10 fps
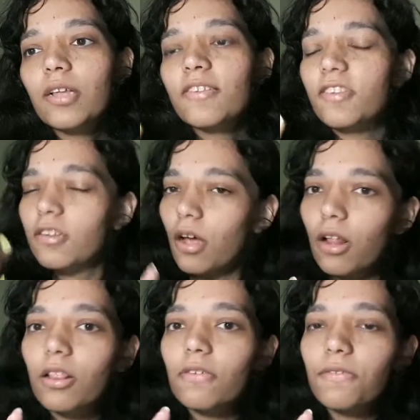
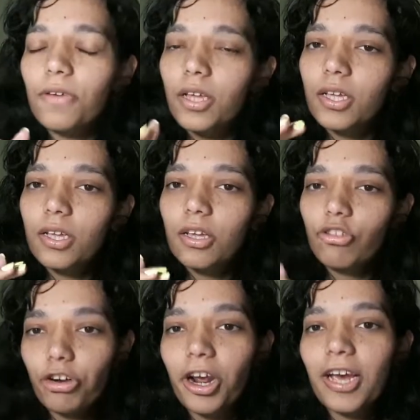solve
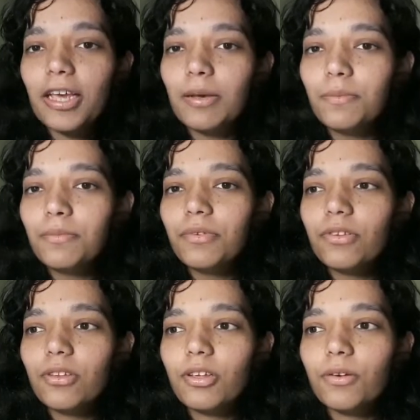
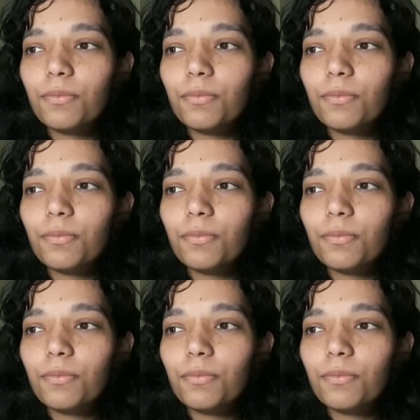crimes,